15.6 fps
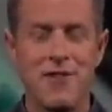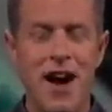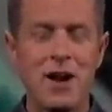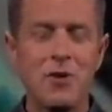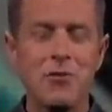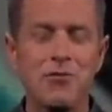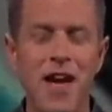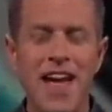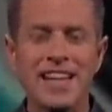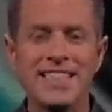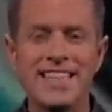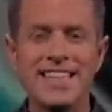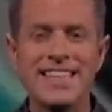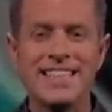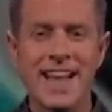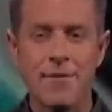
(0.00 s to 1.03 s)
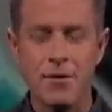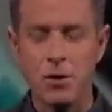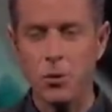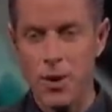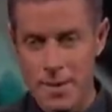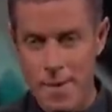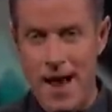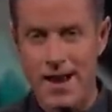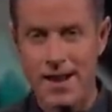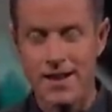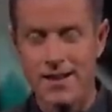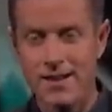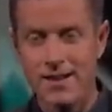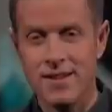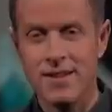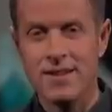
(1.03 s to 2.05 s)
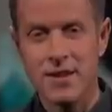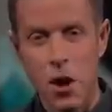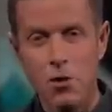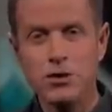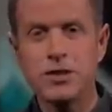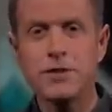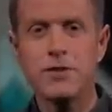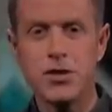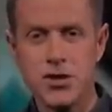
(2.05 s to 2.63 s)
Final Fantasy seven Remake, Ghost